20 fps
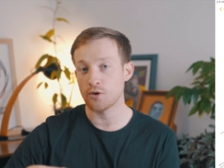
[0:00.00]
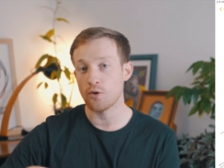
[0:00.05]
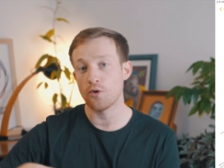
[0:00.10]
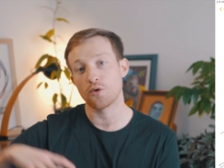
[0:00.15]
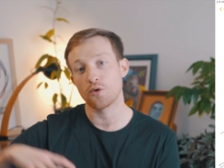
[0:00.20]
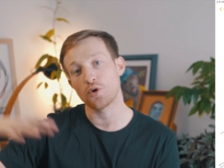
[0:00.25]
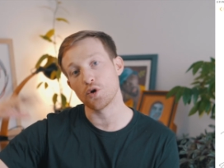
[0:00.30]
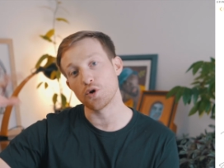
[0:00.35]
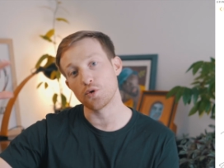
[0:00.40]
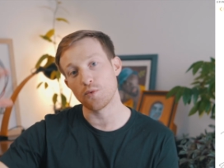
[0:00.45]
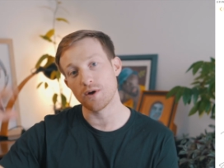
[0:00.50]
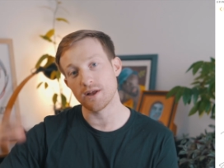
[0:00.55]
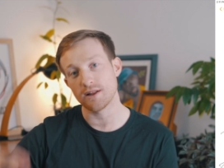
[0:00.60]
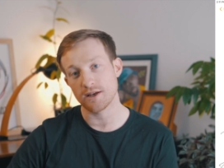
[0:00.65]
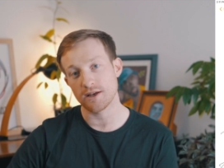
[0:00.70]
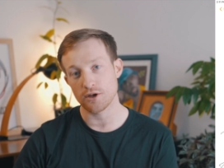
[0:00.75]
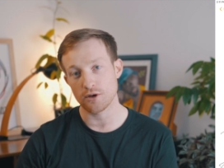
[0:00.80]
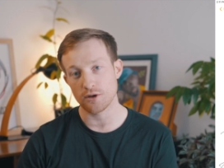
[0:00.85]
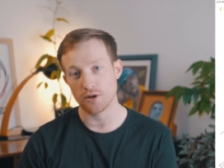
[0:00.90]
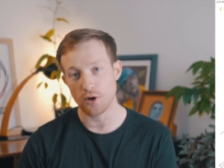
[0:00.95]
or
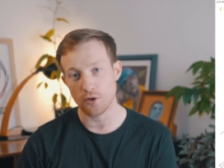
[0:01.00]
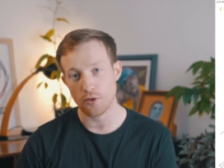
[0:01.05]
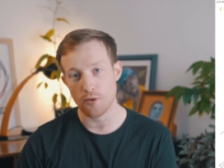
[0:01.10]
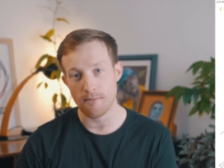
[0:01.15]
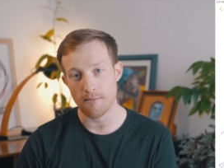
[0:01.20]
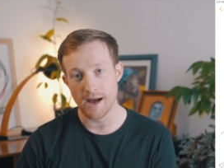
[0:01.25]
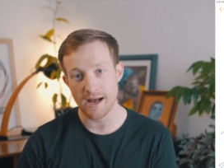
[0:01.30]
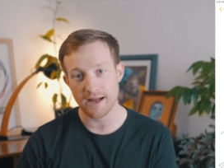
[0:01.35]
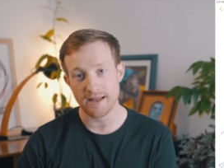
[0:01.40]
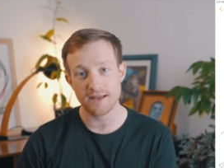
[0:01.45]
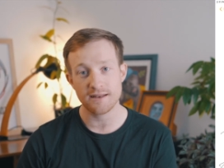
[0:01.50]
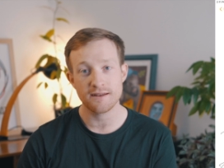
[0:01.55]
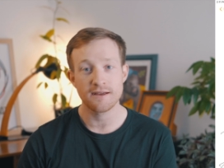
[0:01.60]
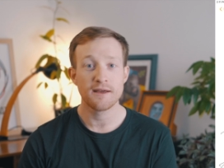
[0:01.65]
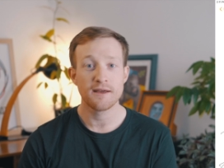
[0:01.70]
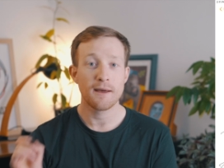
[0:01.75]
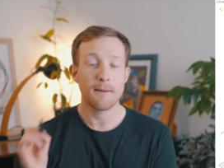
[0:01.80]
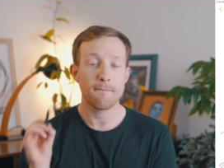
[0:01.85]
goodwill in your local market,